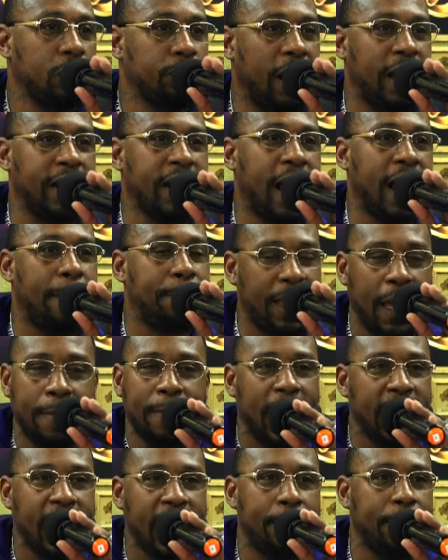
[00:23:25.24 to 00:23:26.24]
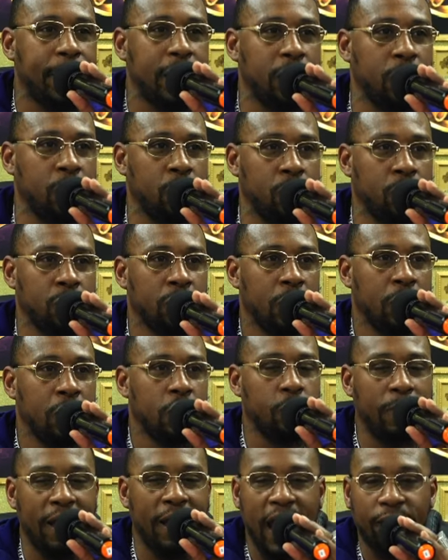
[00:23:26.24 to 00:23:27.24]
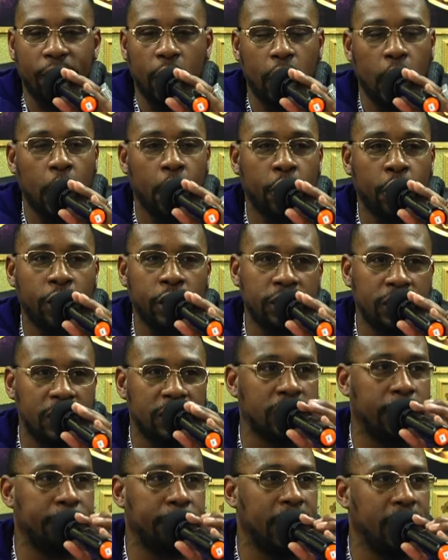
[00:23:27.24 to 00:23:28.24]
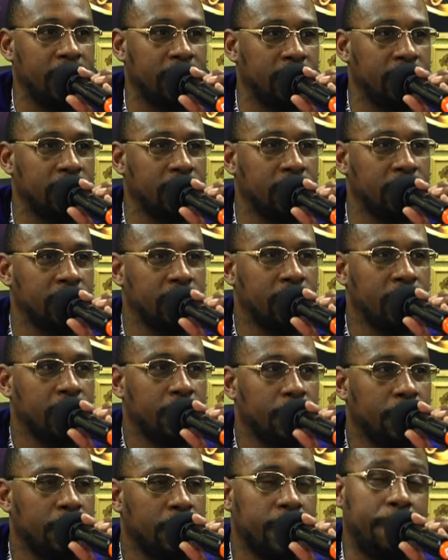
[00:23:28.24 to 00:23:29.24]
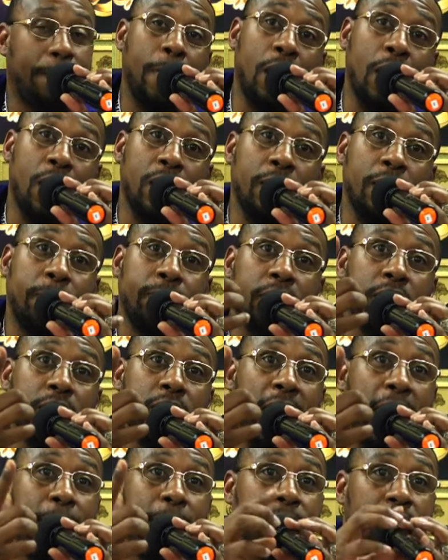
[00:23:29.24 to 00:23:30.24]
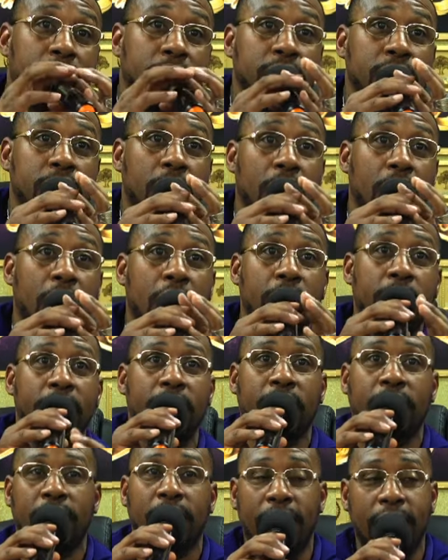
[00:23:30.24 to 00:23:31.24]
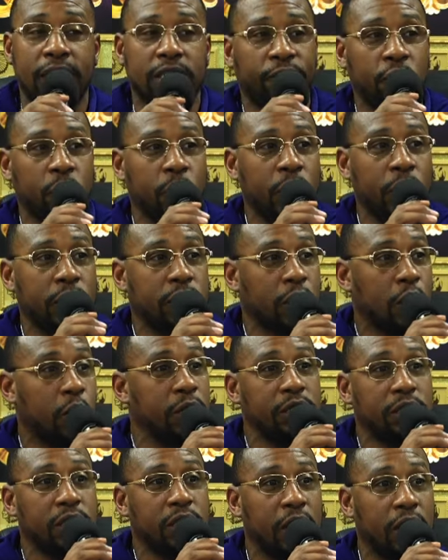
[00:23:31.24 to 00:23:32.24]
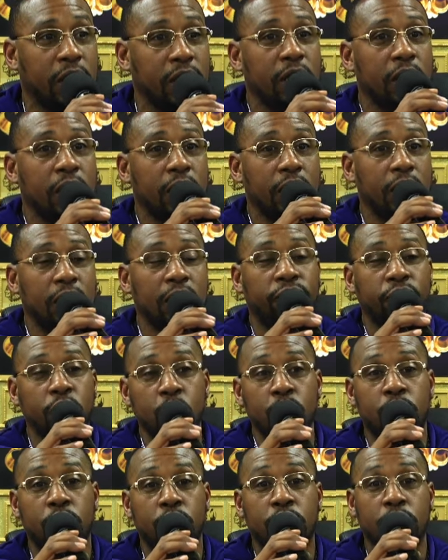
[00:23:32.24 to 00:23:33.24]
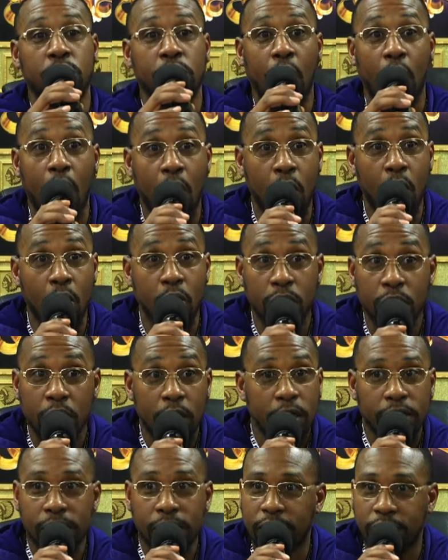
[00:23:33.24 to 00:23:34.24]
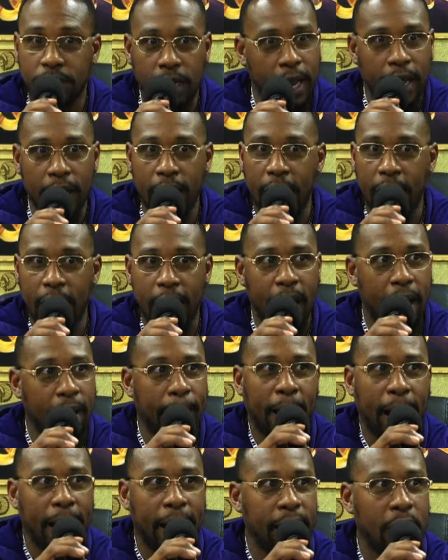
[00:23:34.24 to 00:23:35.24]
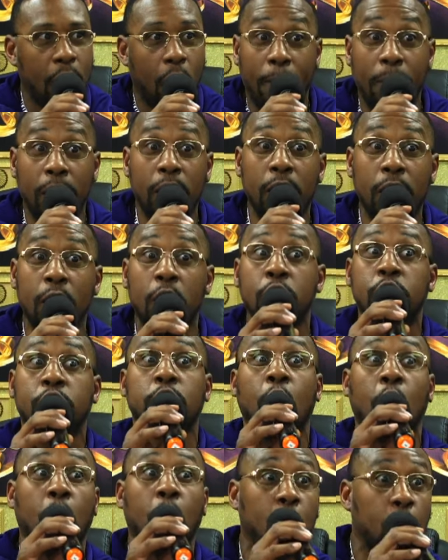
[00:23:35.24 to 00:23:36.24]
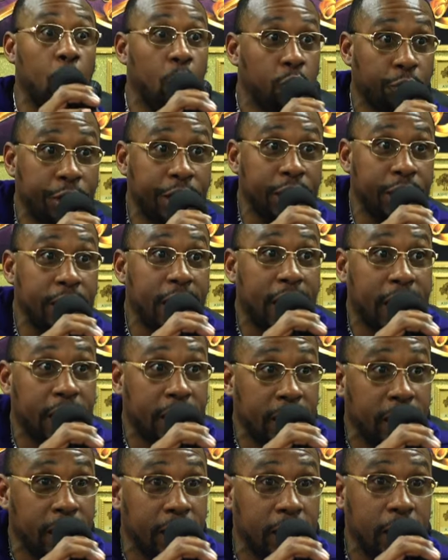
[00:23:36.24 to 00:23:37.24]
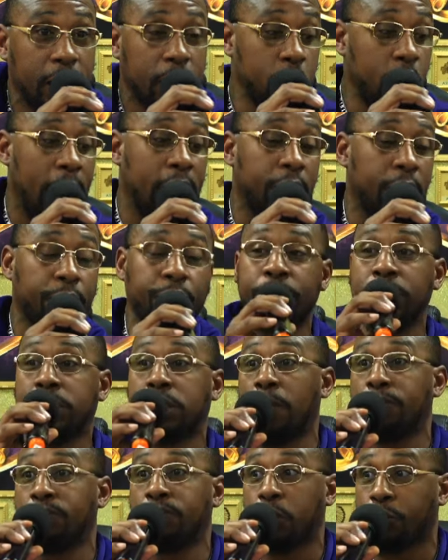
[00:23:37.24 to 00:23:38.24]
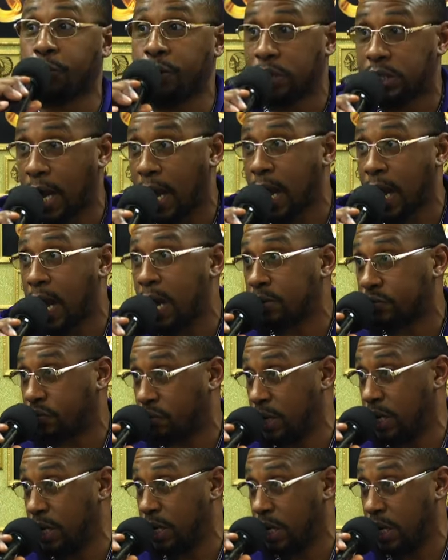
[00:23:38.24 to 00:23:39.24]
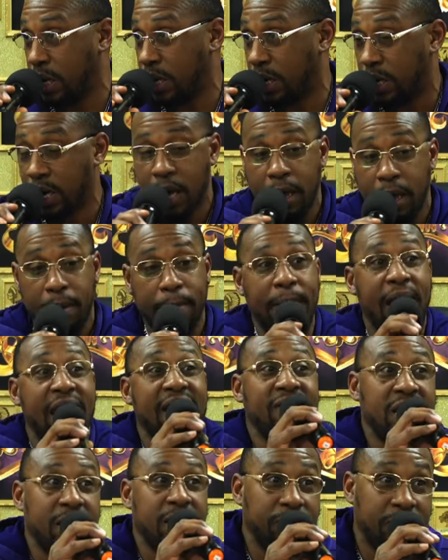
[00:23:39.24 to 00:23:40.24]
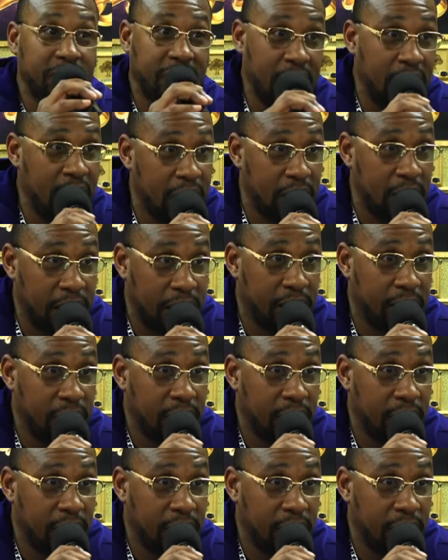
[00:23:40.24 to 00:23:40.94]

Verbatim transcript: You might not. That might not be you. You may have a learning disability. Uh, Captain Yon had a class a few weeks ago. He said, if you slow... Let everybody know I'm a little slow. Read that again. You got to read something three times for me to get it, maybe even ten.